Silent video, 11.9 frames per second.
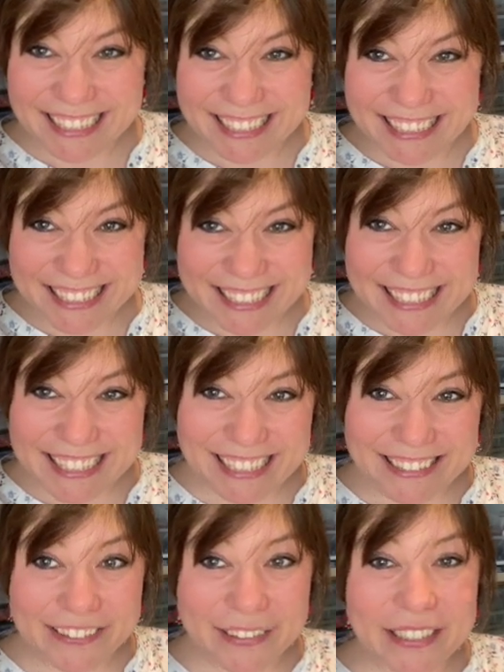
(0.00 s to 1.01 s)
This
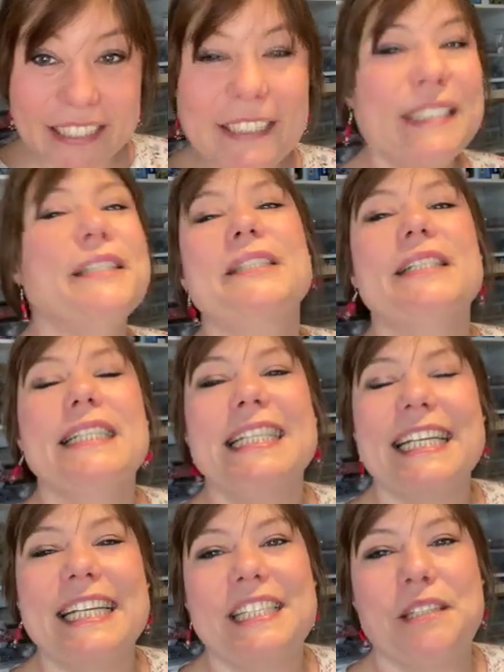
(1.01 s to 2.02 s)
yarn.
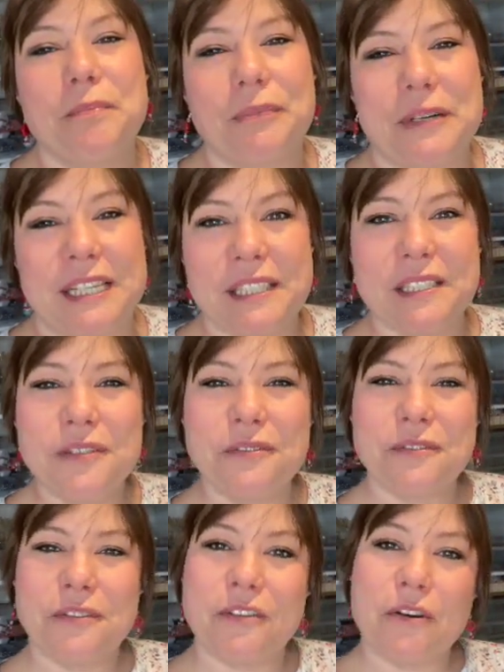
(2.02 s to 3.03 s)
It's a present
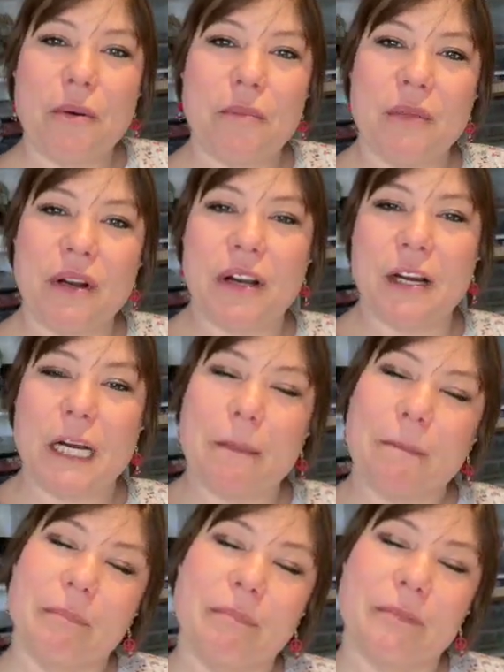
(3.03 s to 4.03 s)

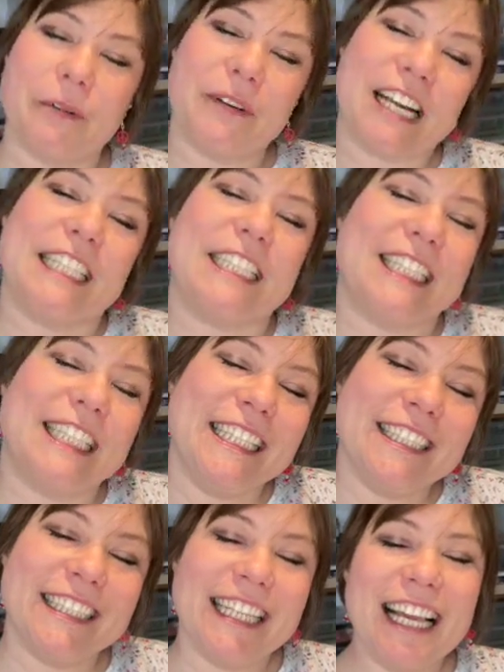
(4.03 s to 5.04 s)
from Reggie.
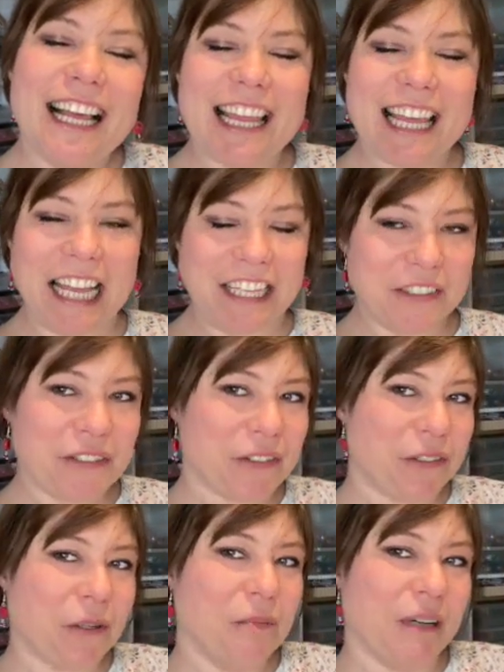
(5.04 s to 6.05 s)
Thank you
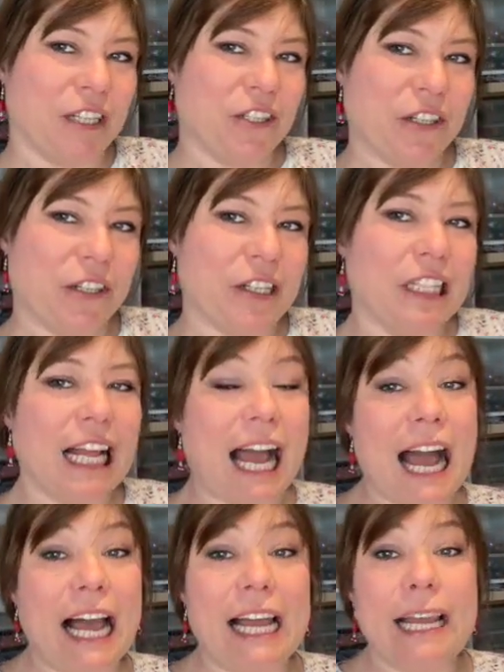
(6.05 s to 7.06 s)
so much, girl.
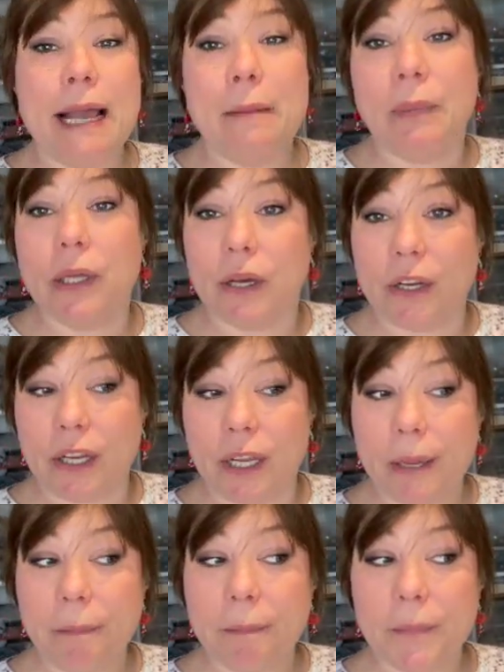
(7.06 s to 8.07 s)
I am
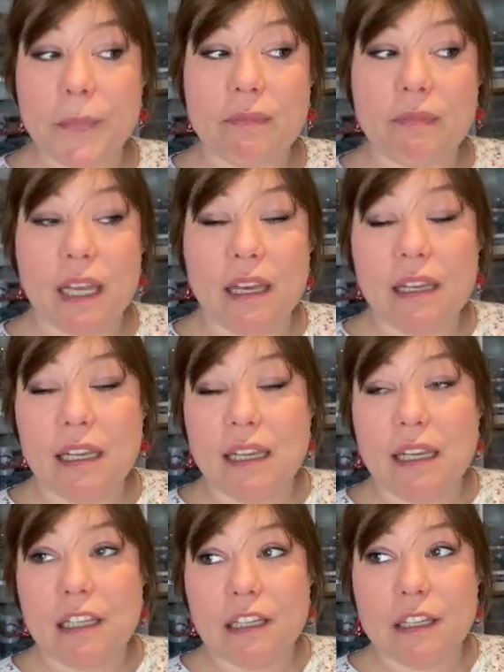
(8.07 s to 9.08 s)
gonna
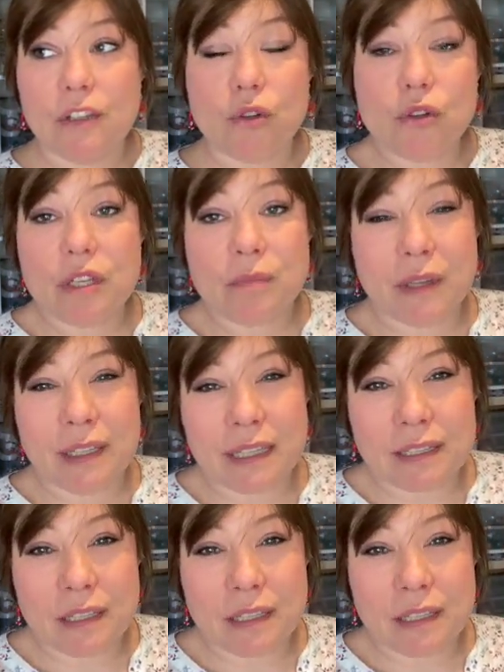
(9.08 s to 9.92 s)
do something that's